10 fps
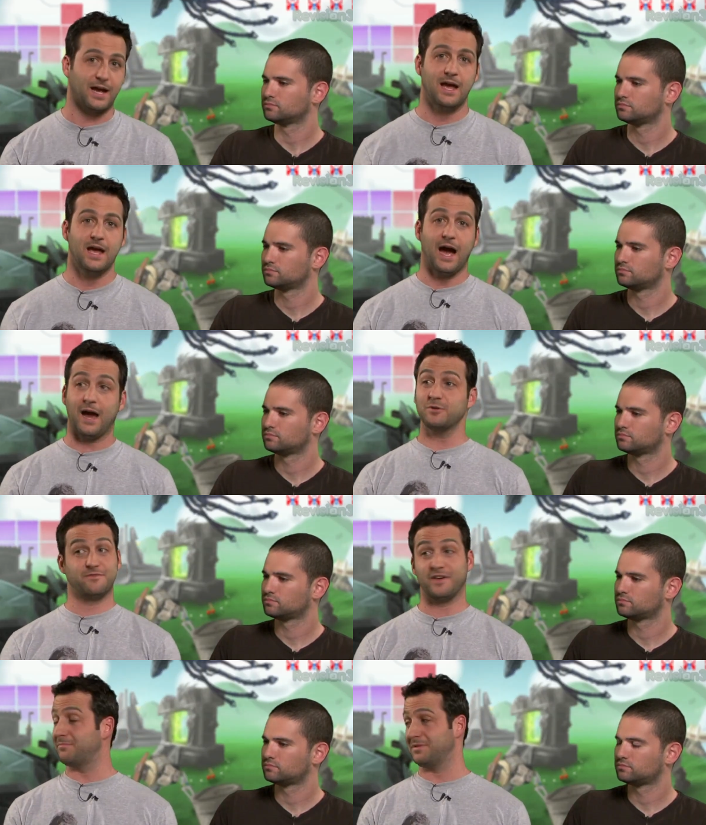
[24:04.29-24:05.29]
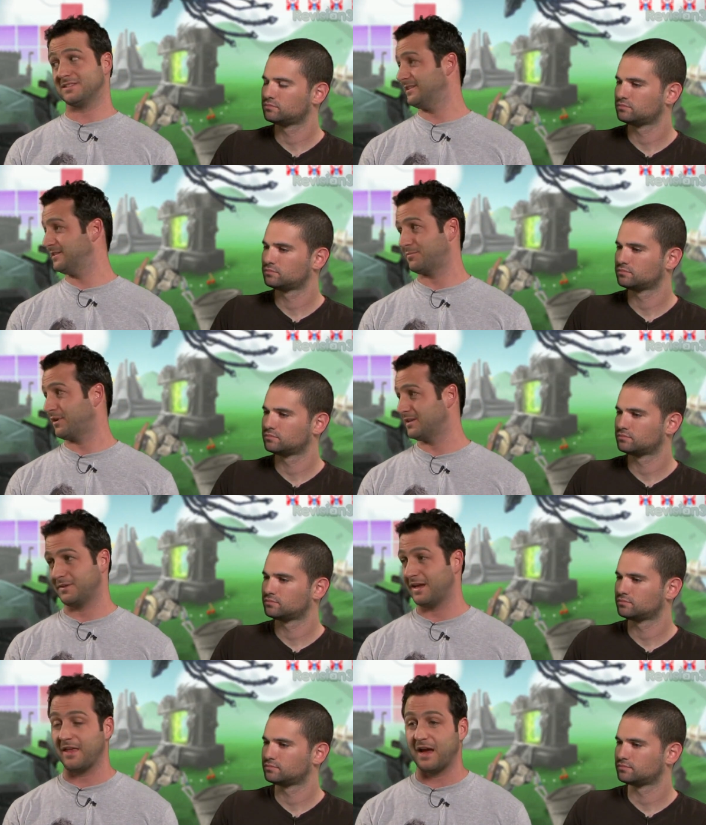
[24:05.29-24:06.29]
Speaker 1: I, I was very pleasantly surprised.
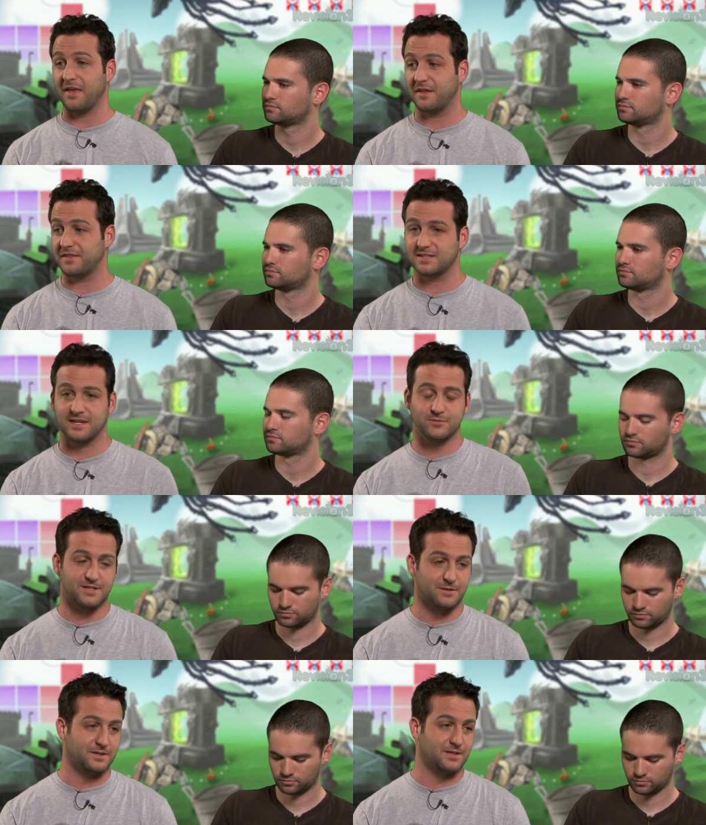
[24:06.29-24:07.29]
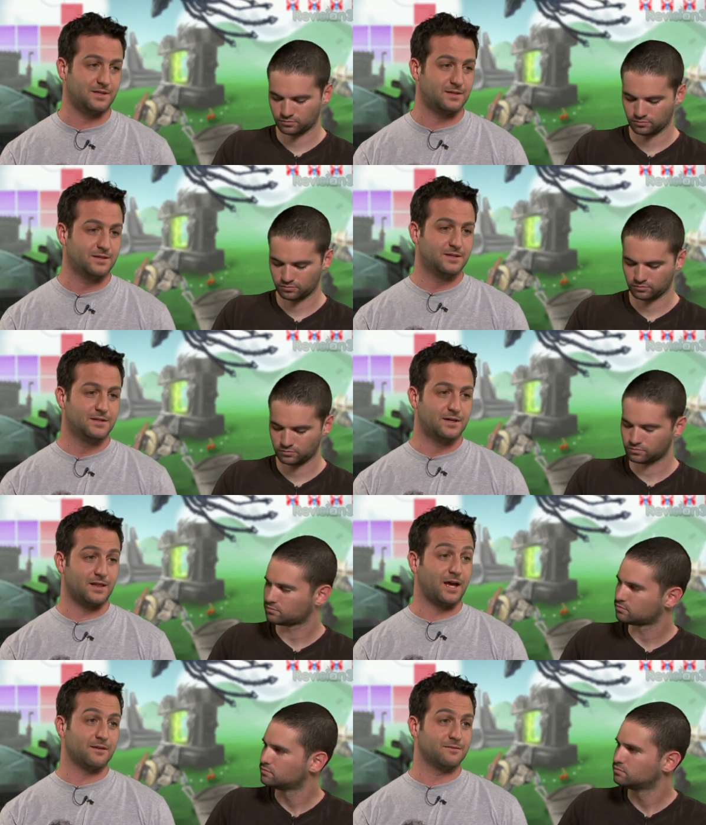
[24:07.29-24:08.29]
Yeah. I, I thought this game was going to be
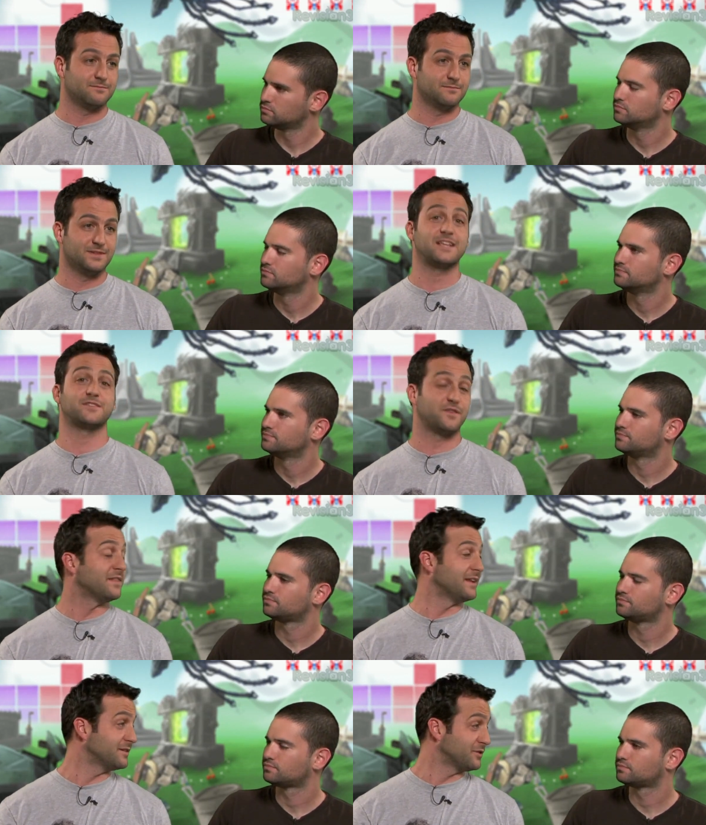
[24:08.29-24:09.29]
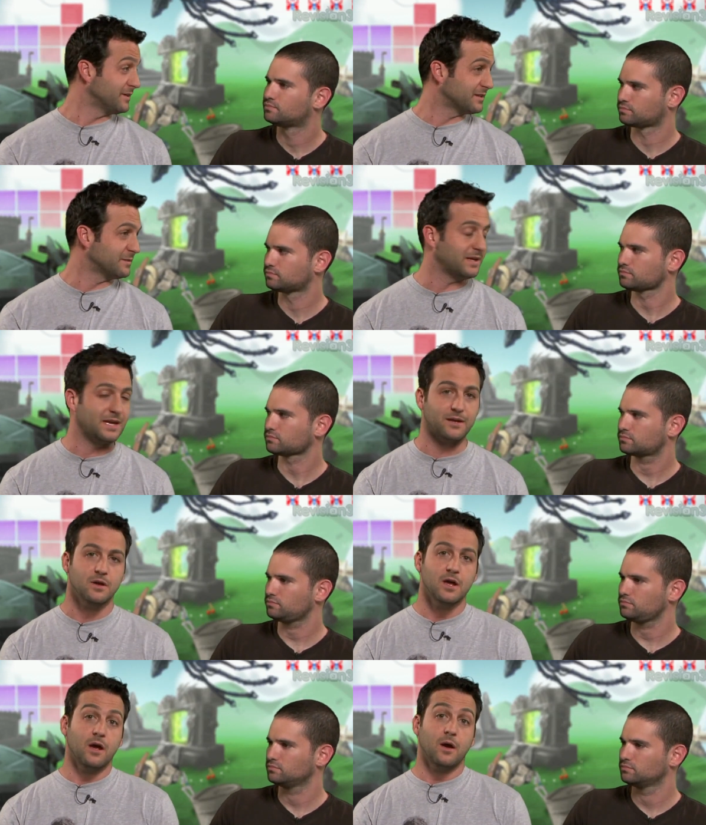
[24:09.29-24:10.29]
a lot less fun than it turned out to be,
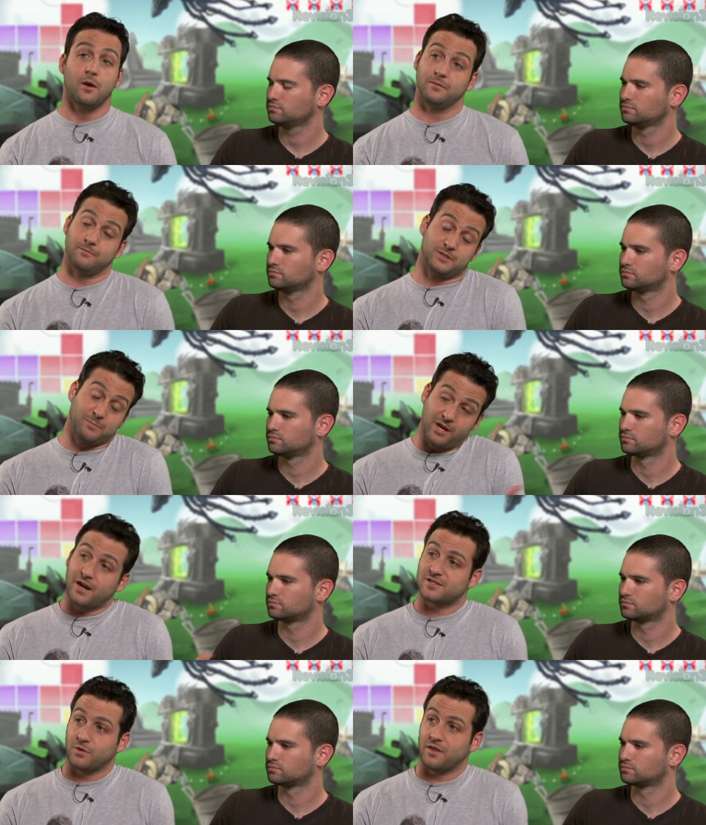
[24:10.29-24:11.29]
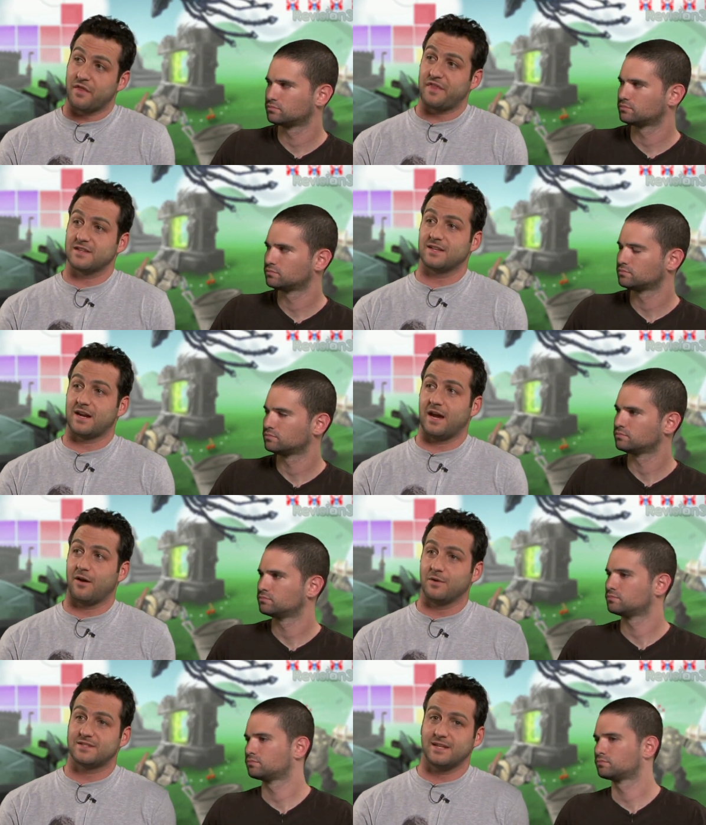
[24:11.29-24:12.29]
and to be honest, one of the things that I
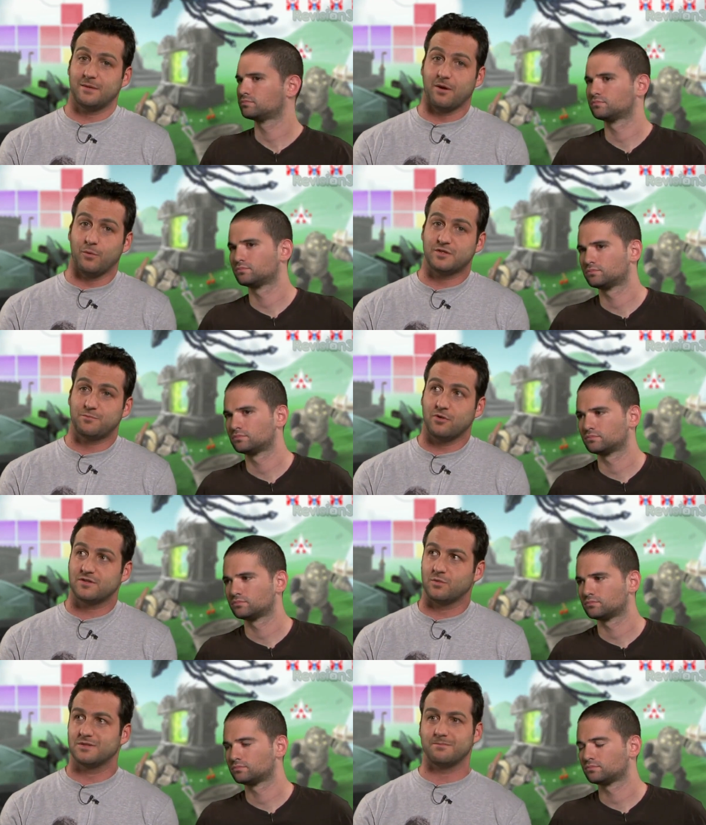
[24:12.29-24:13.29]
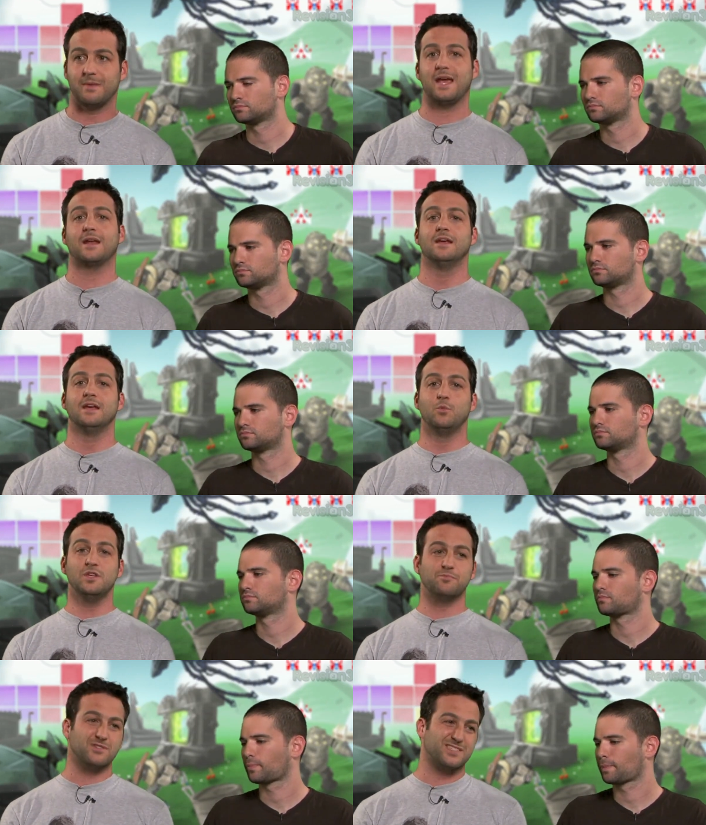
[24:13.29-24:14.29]
always said about Wii Sports was, man,
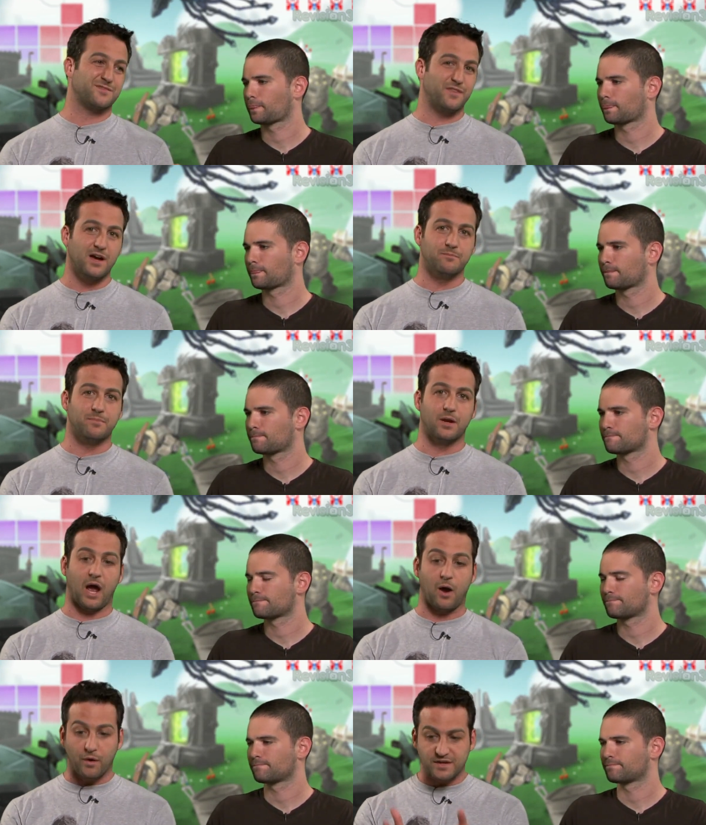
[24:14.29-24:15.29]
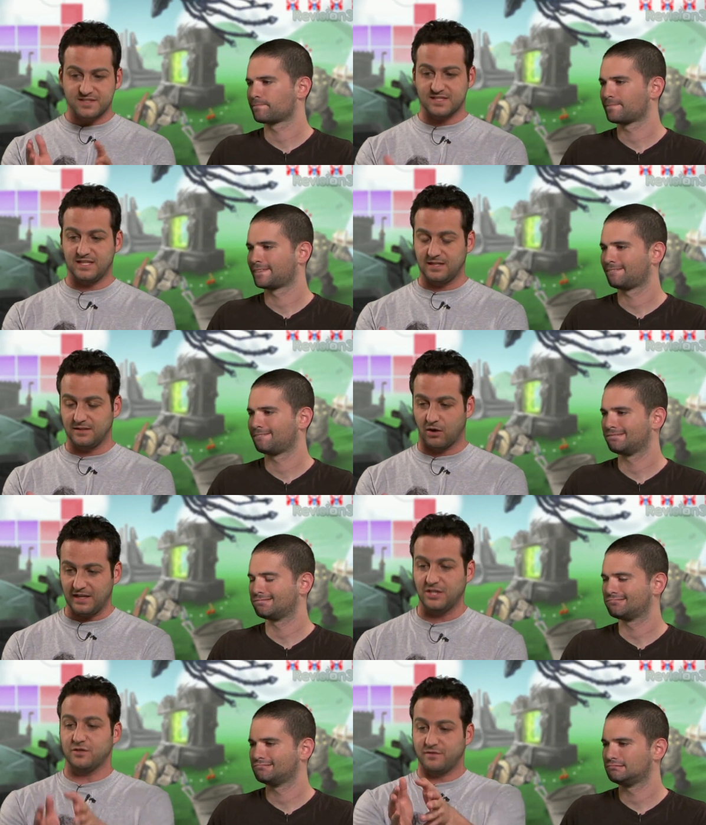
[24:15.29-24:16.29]
Wii Sports is fun, but I want to see
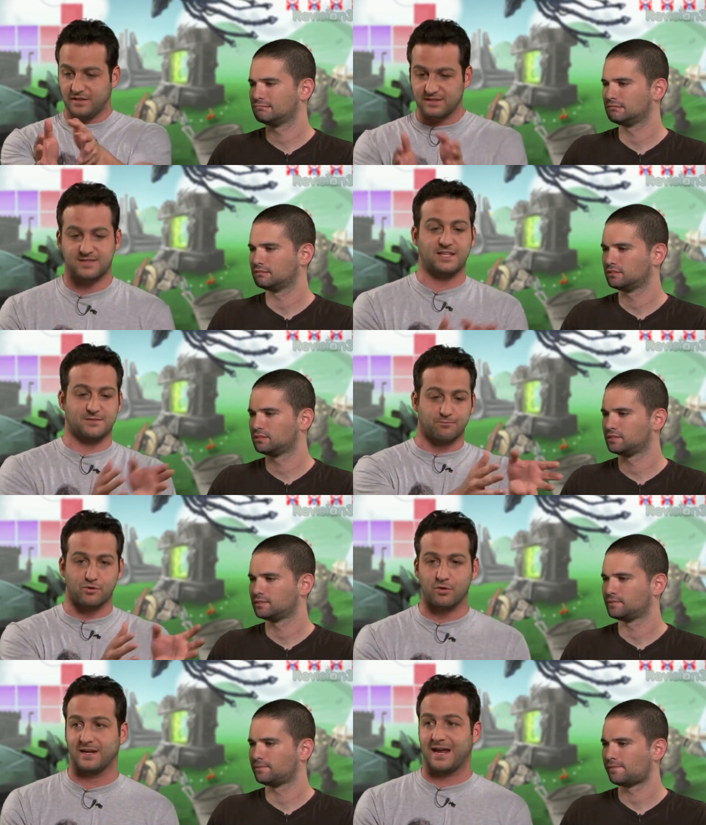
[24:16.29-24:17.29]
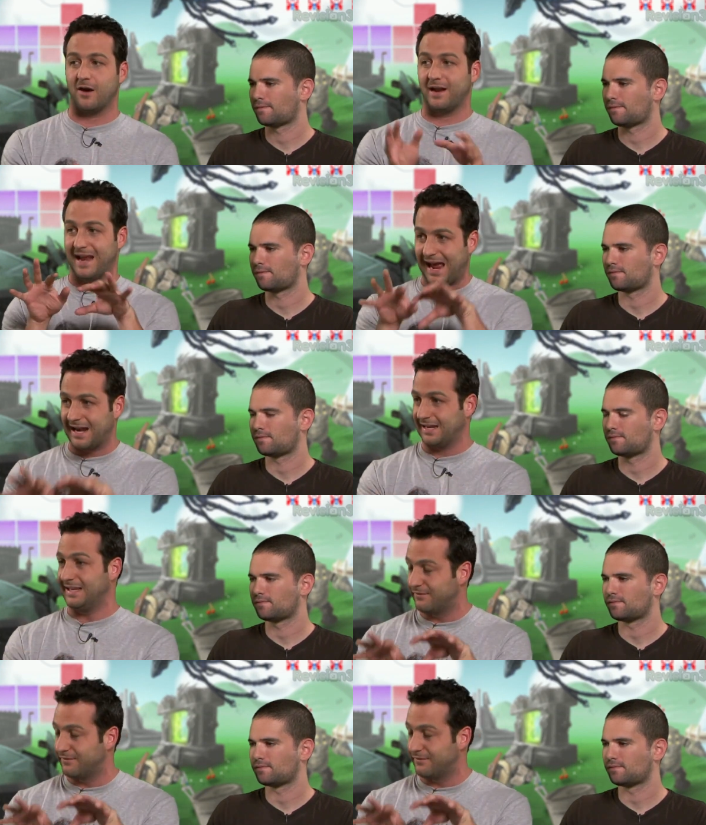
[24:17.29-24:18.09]
each of these things broken out and, at, and